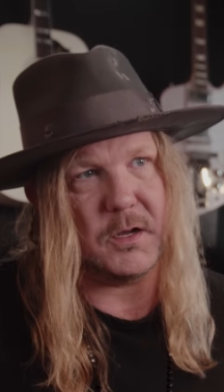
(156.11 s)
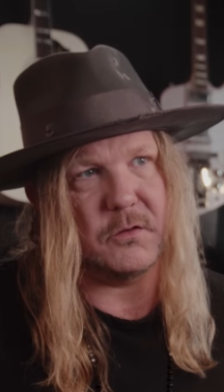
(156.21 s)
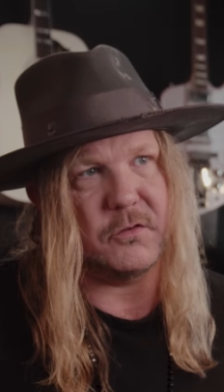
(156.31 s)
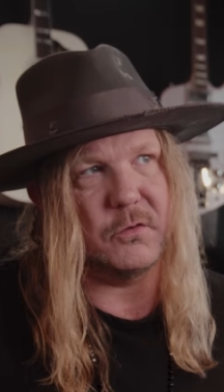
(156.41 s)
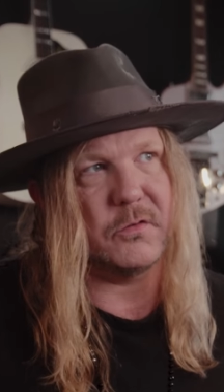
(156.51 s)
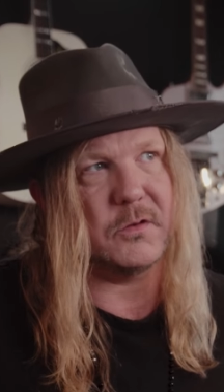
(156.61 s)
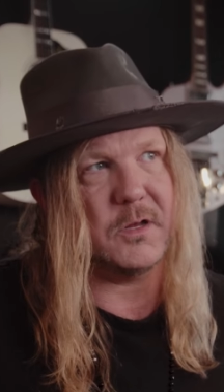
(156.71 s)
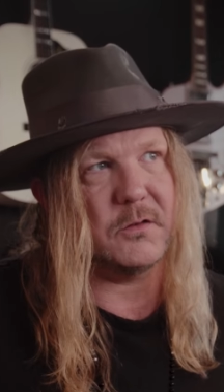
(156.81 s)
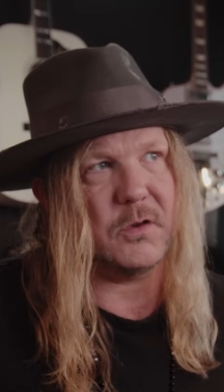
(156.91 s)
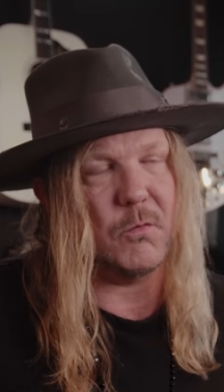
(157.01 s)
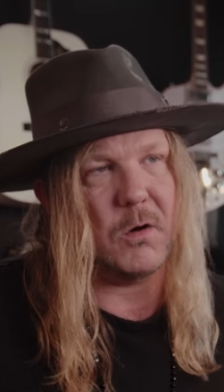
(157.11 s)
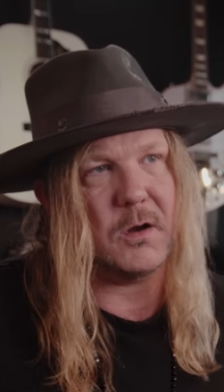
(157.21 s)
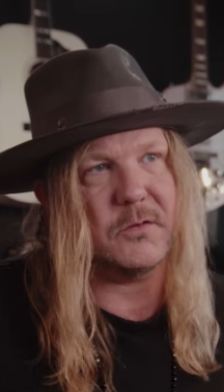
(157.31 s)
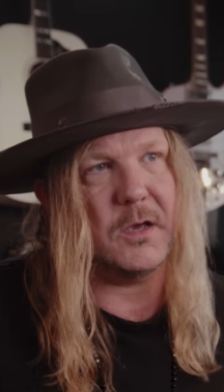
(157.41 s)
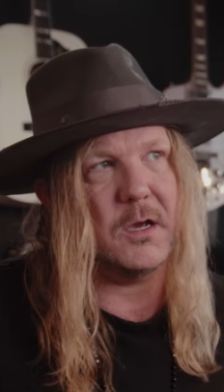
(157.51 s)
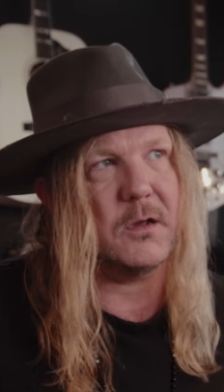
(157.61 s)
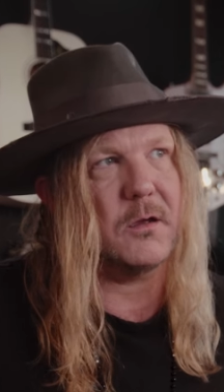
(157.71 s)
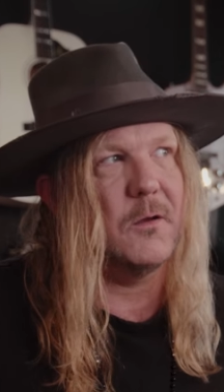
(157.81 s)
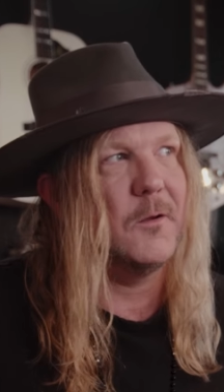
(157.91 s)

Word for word: I can choose the dates I want to take.